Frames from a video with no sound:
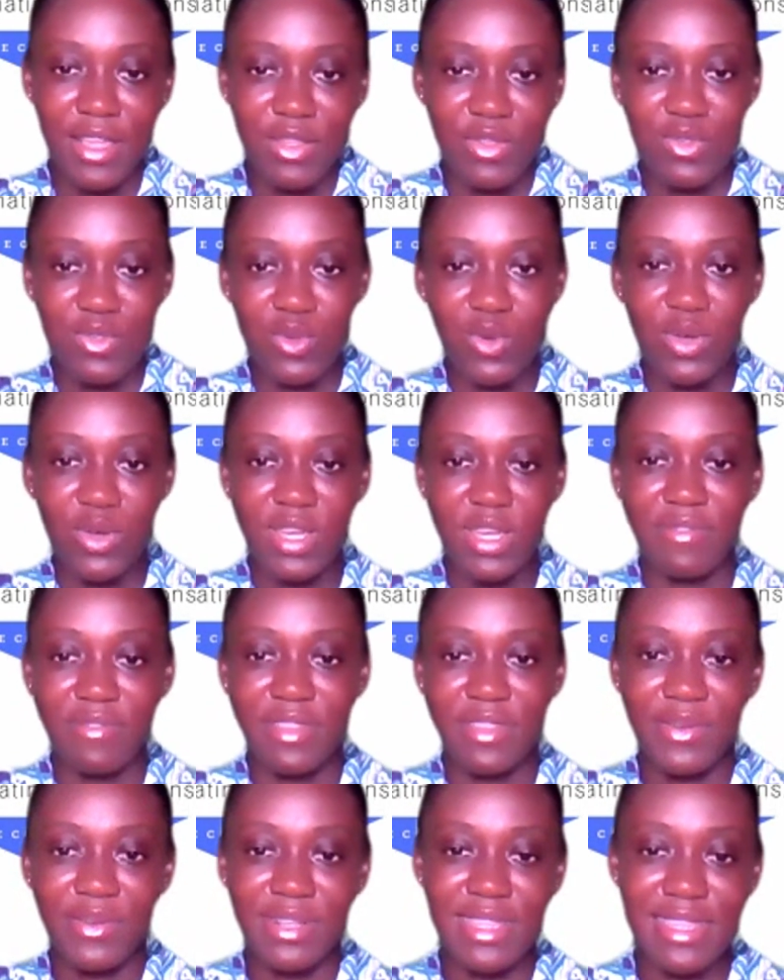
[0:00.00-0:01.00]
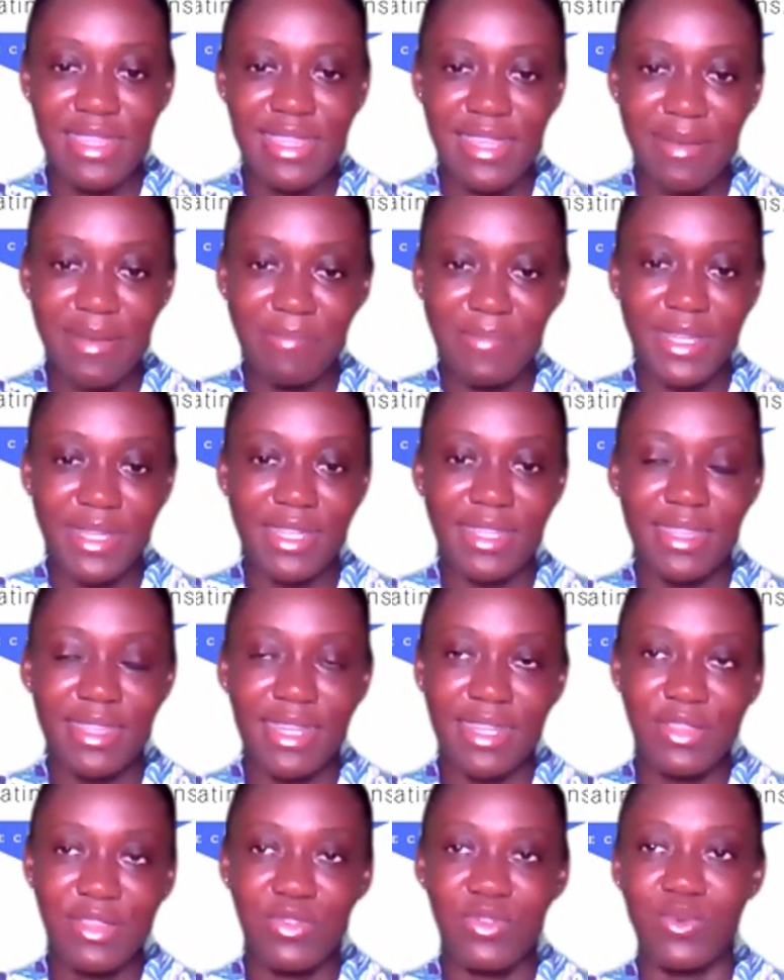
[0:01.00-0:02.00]
So if there is something
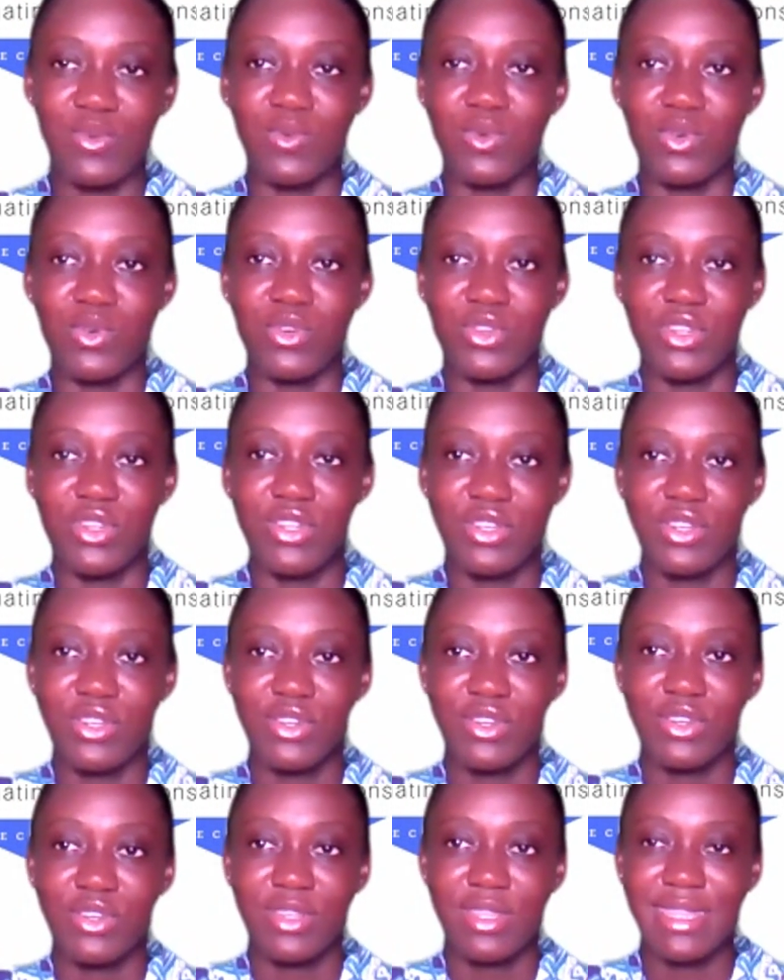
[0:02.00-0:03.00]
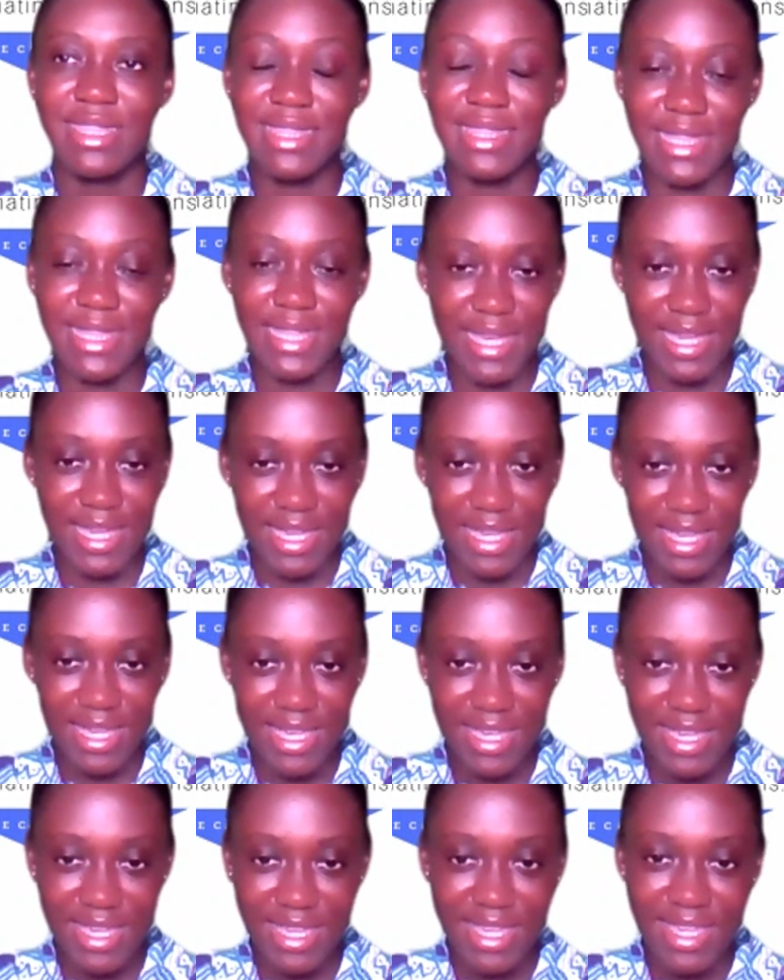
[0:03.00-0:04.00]
that you would say
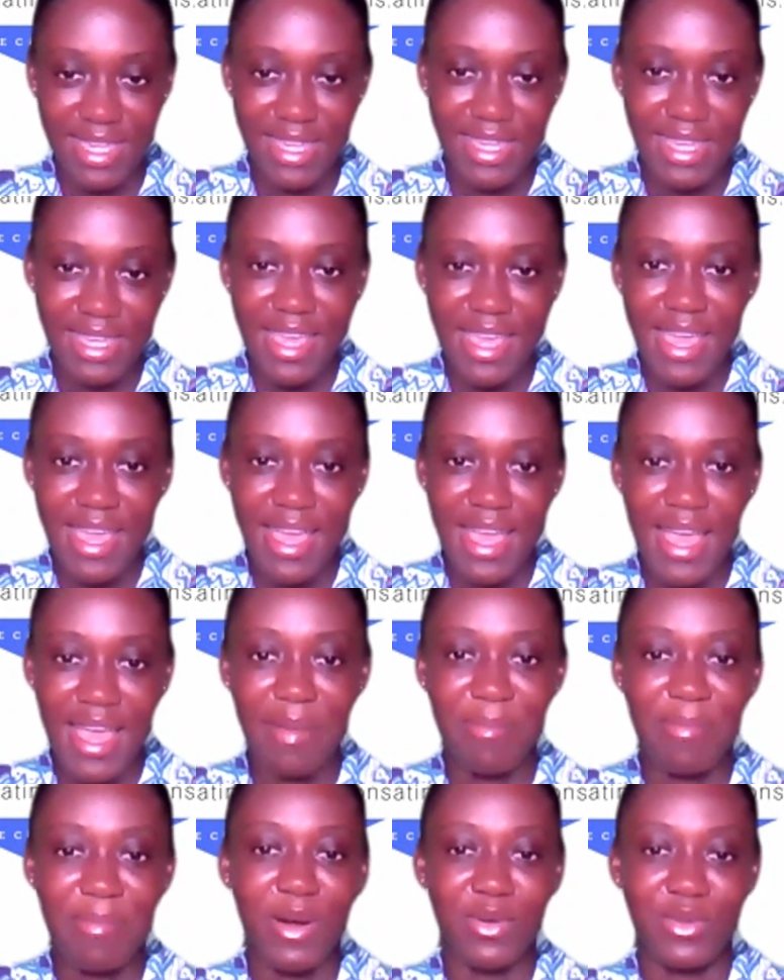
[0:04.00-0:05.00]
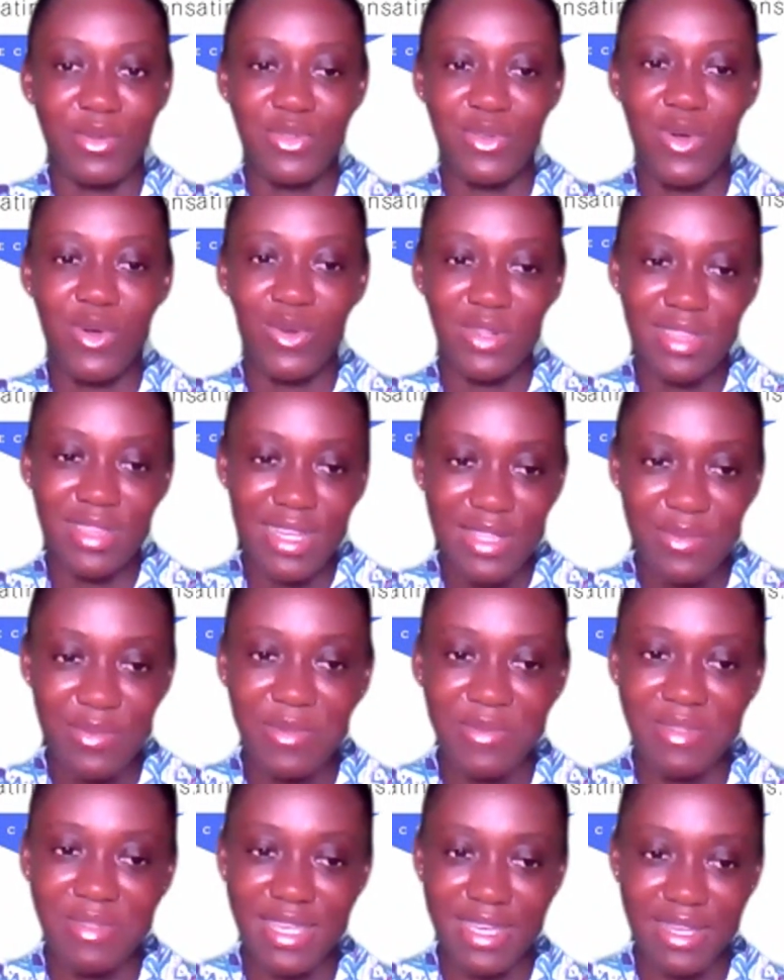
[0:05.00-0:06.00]
about all that
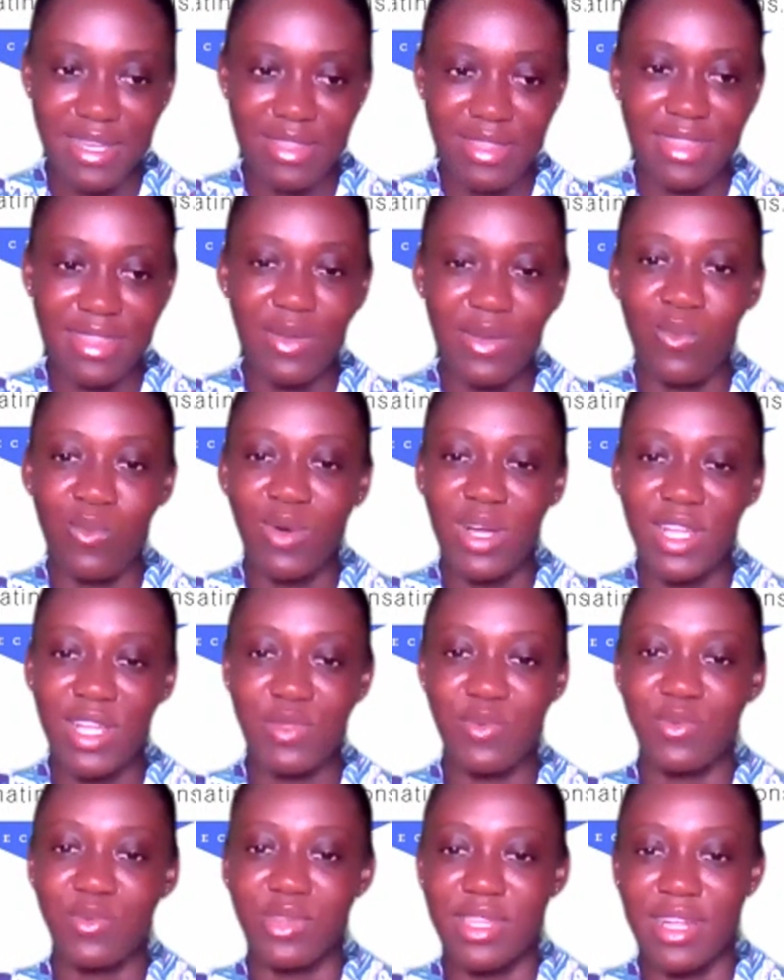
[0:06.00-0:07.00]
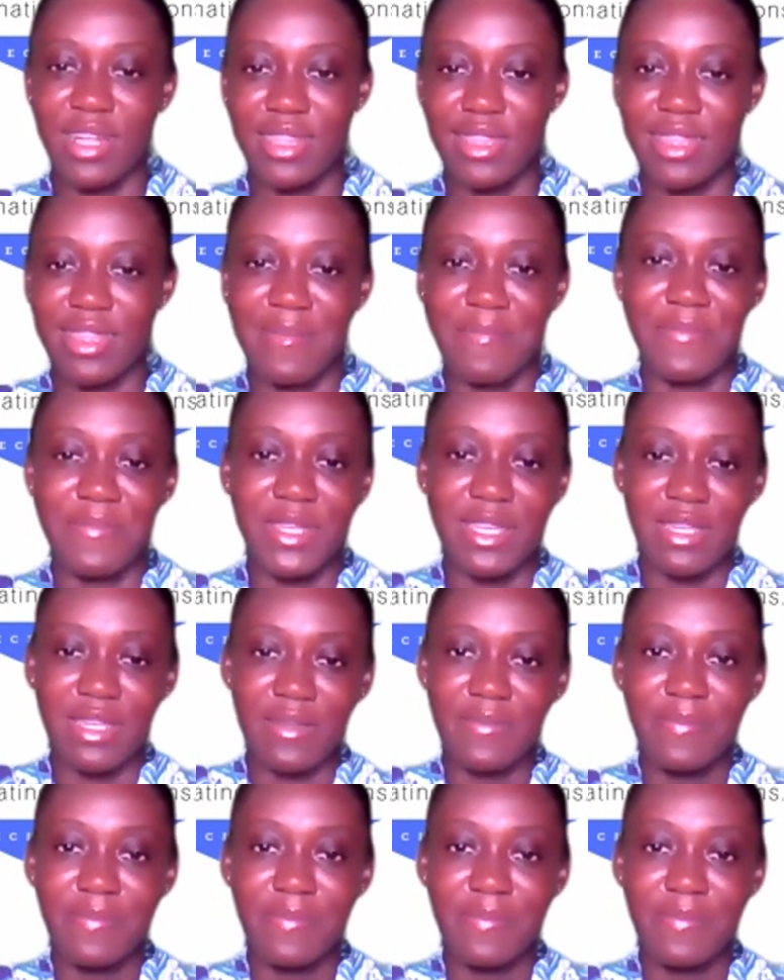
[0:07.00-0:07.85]
you said today, what would that thing be?